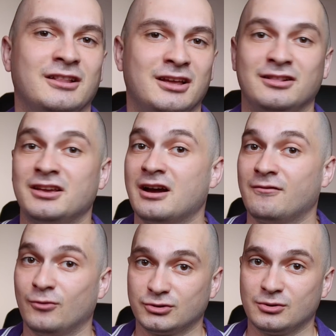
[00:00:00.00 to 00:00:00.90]
Lately,
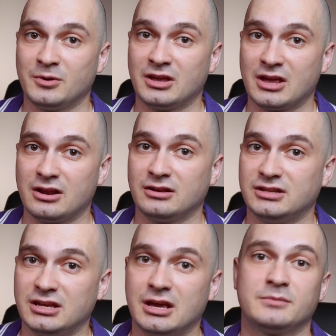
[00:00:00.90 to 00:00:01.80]
I've also been getting
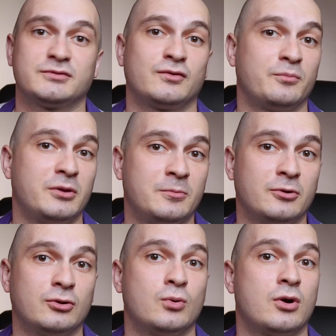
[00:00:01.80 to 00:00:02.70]
DMs from
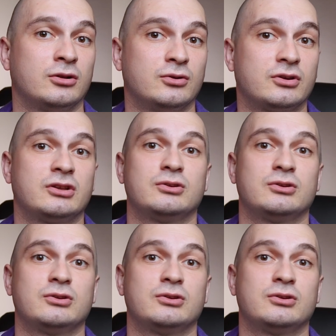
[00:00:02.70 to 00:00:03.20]
people who are looking